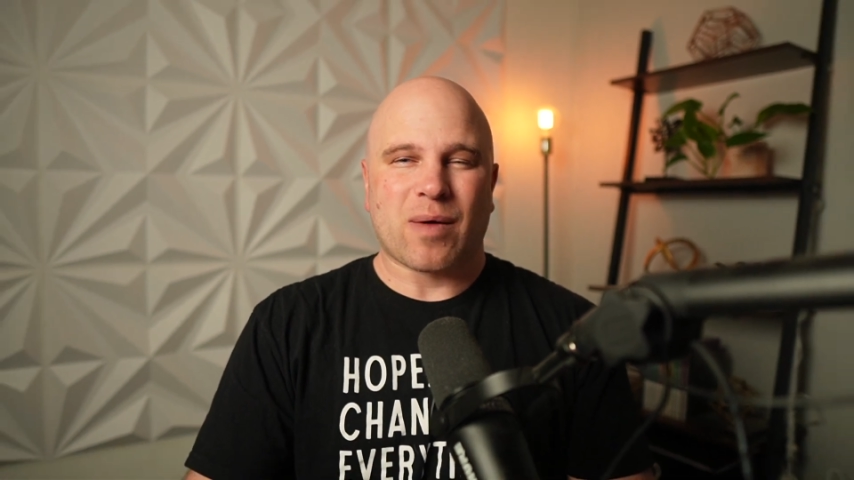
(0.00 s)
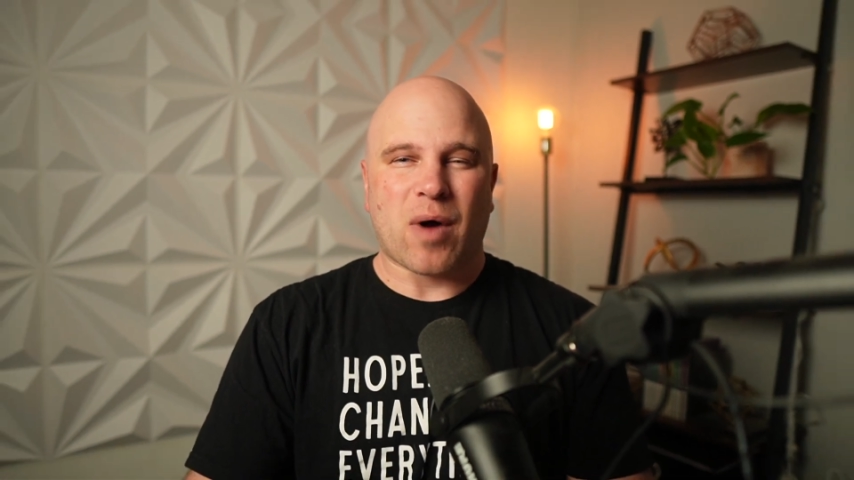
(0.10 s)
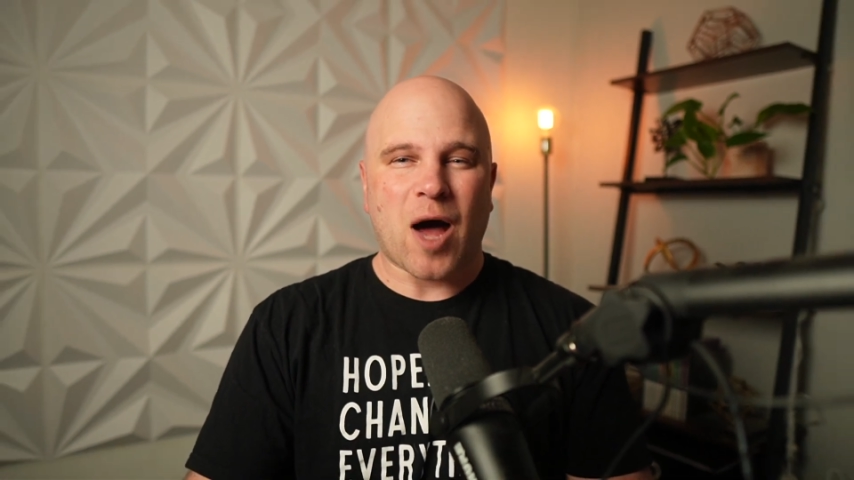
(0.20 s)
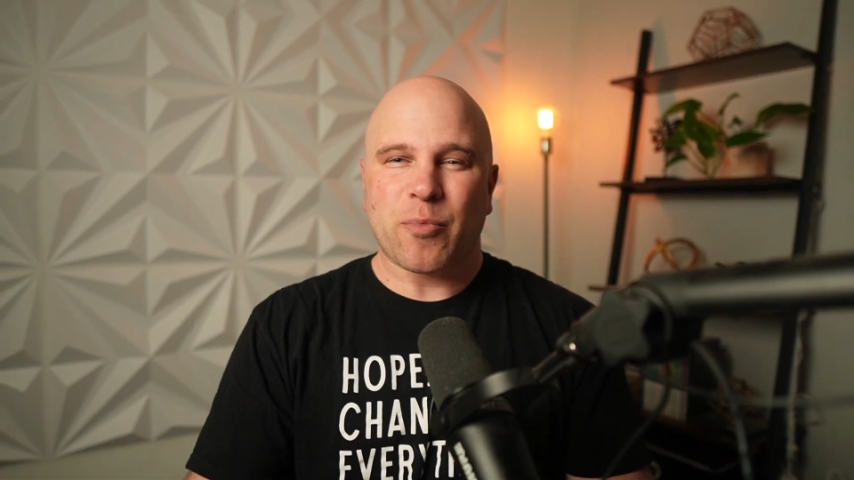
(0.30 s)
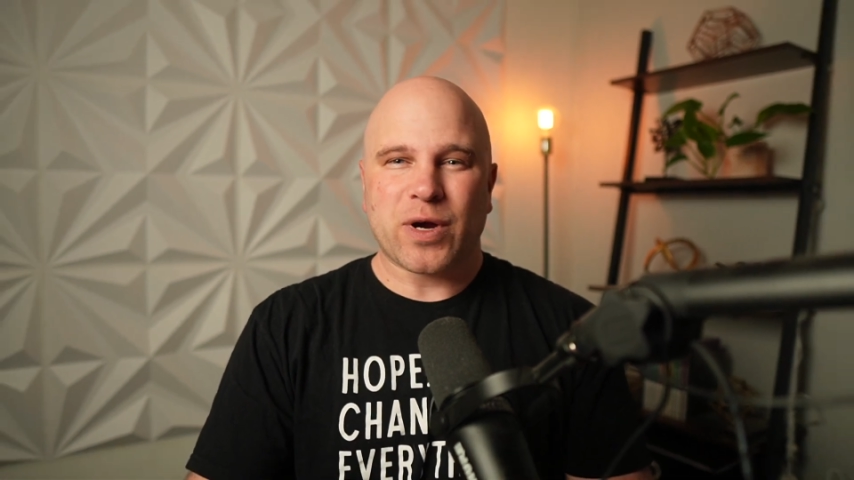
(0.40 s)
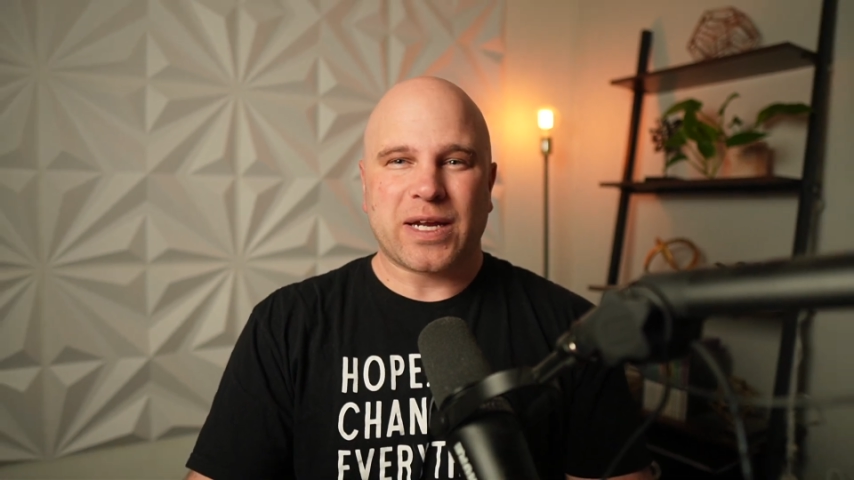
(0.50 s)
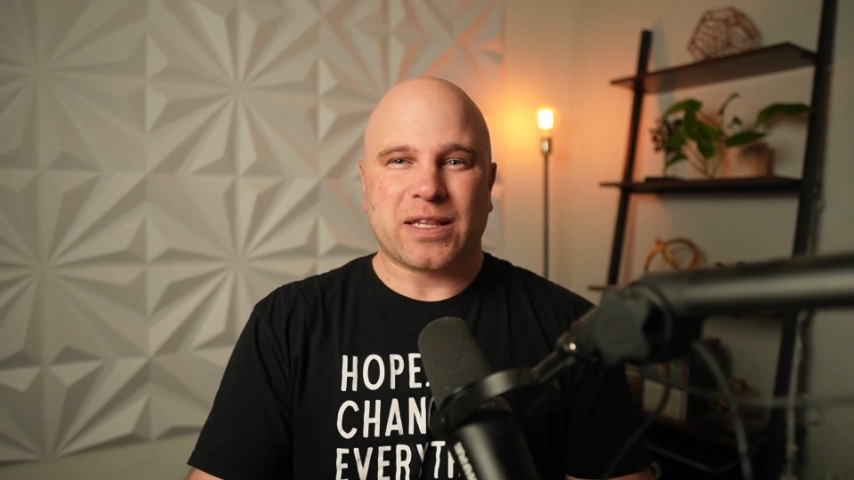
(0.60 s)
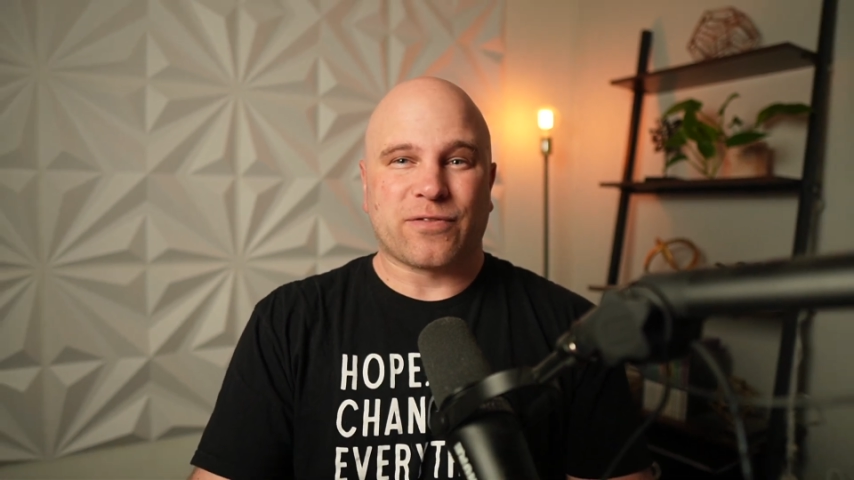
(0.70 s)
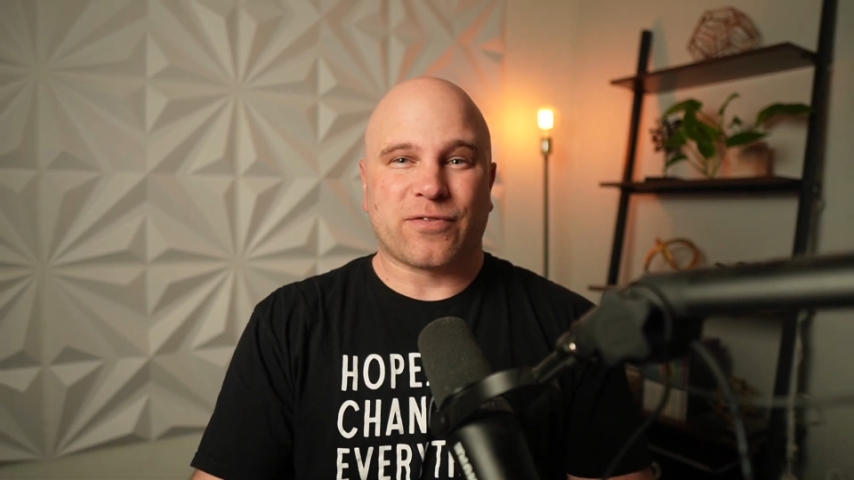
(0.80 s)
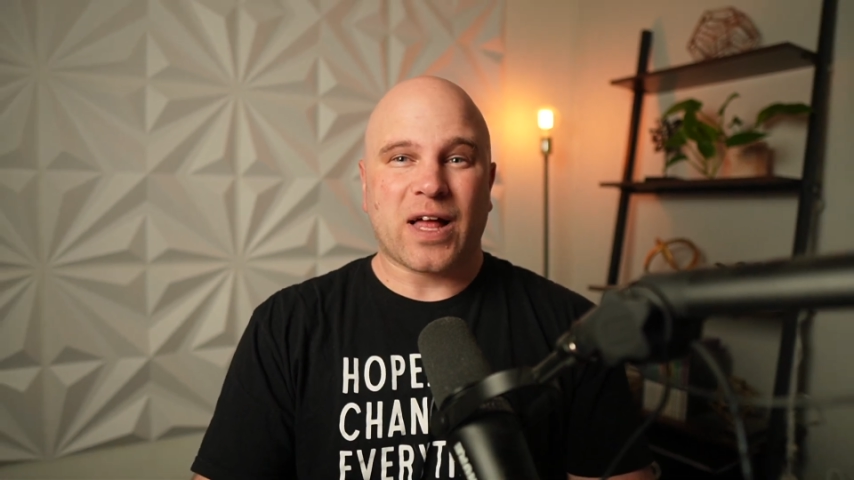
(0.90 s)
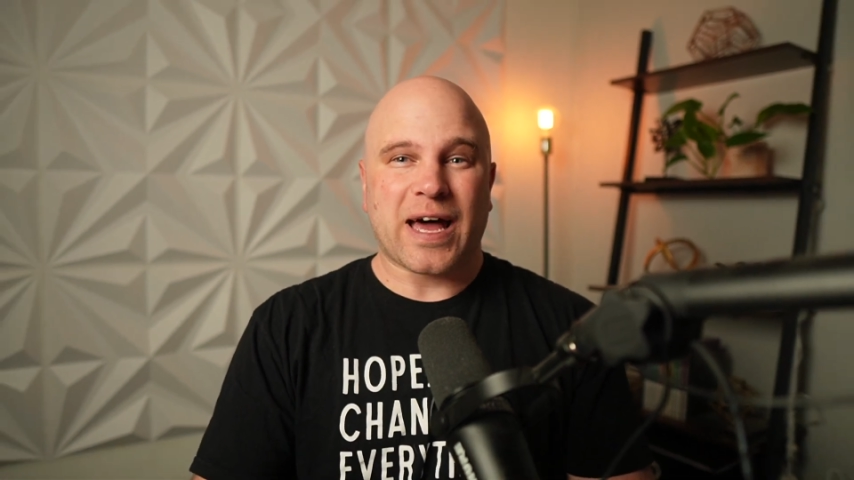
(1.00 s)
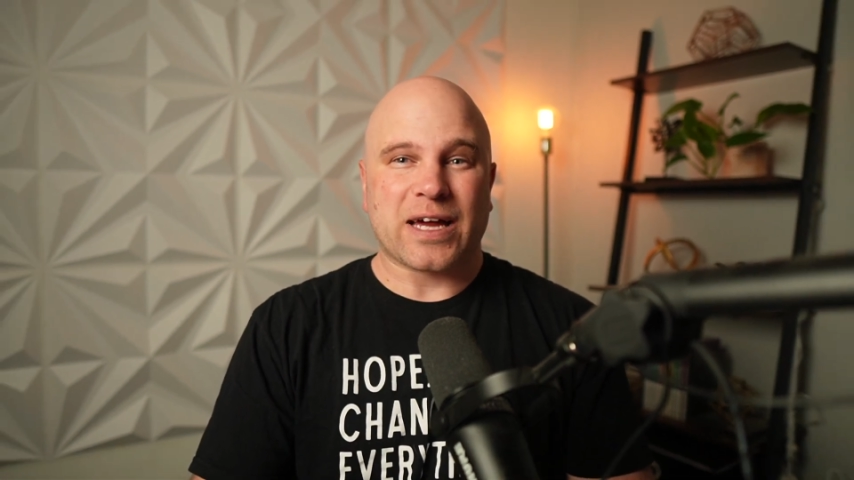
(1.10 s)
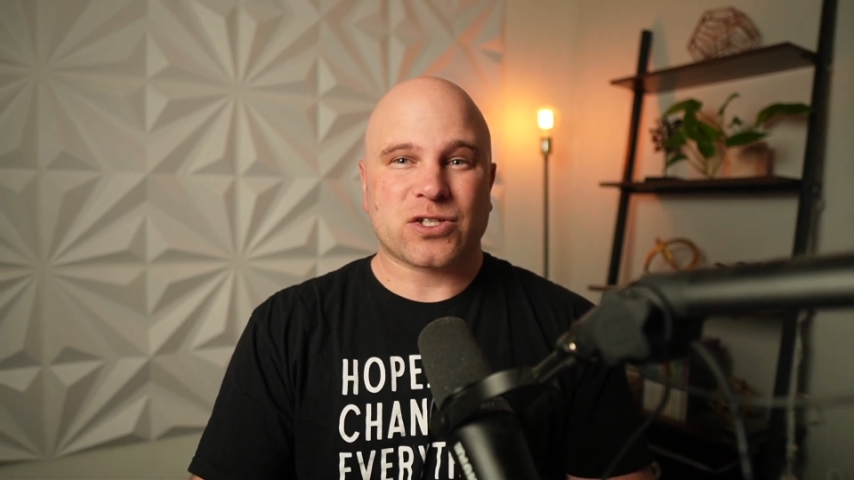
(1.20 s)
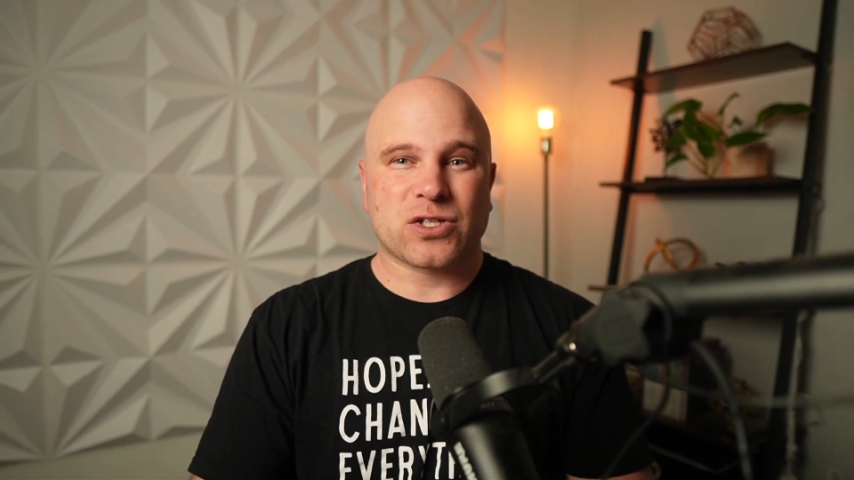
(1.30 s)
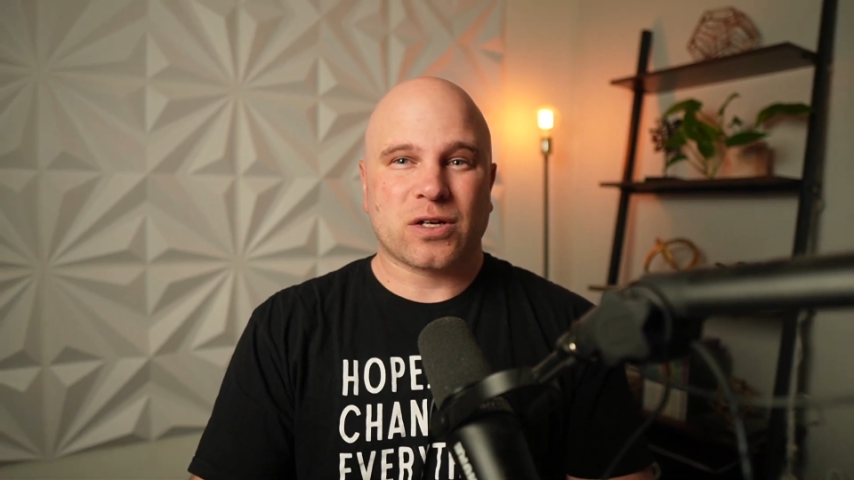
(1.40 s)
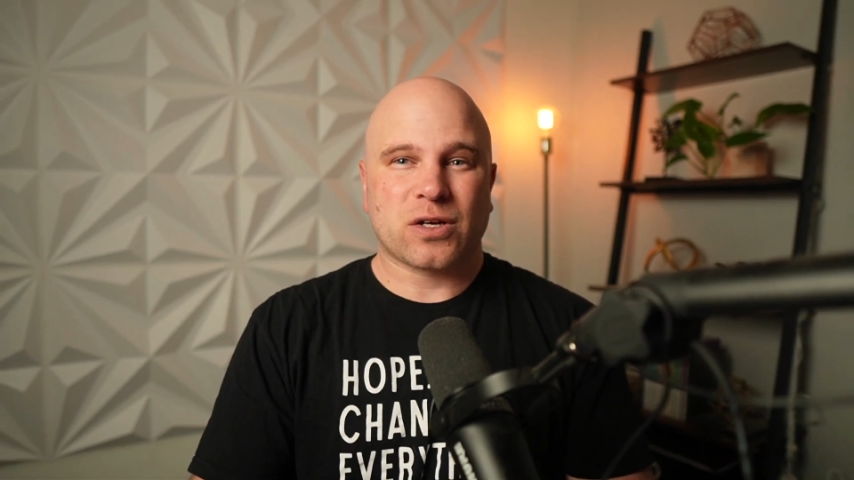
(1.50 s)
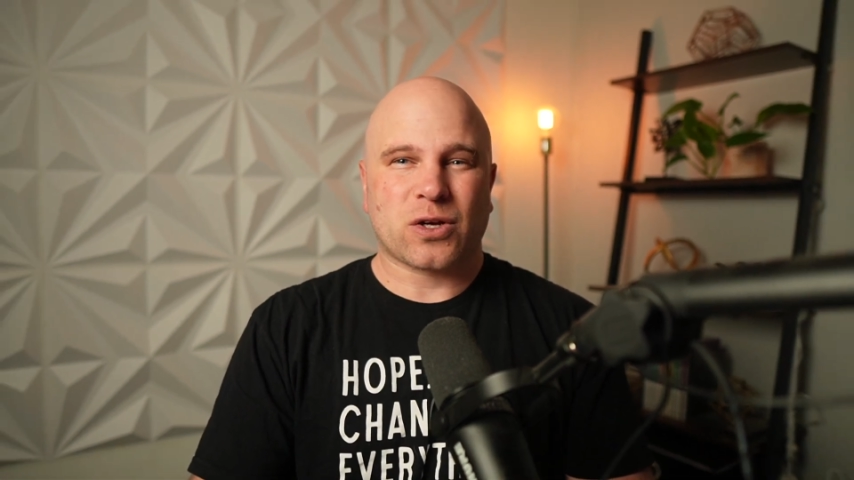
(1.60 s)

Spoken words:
I'm operating in the flesh,